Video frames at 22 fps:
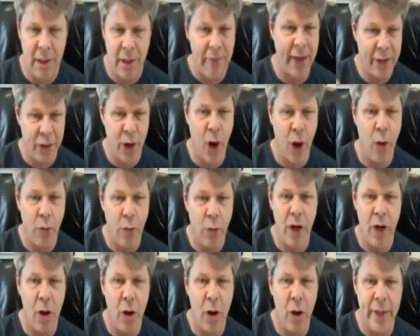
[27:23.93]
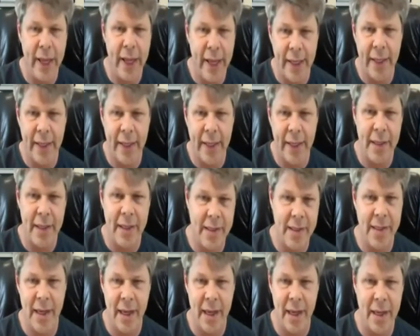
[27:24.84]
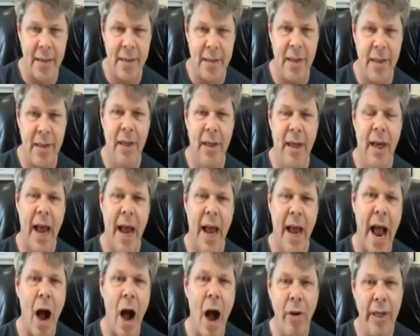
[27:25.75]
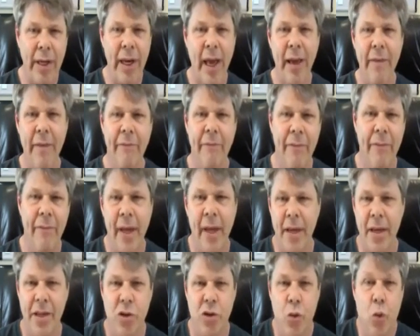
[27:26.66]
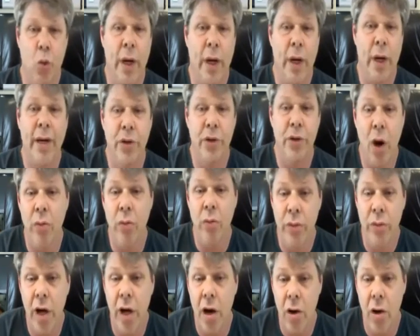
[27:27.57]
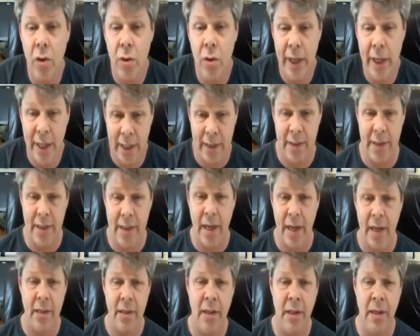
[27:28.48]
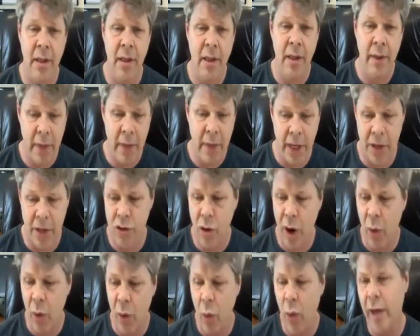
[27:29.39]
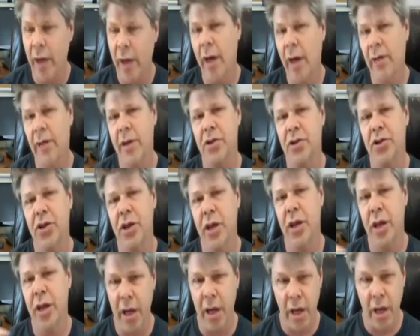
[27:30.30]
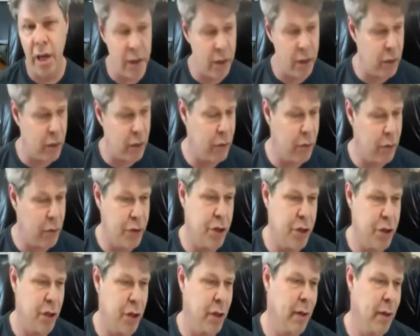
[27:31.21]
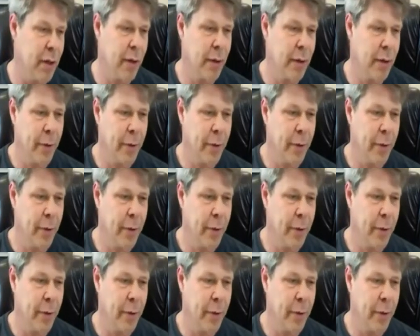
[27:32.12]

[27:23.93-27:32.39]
if I don't know they exist, how can I fix what I don't know exists? And so I went on this huge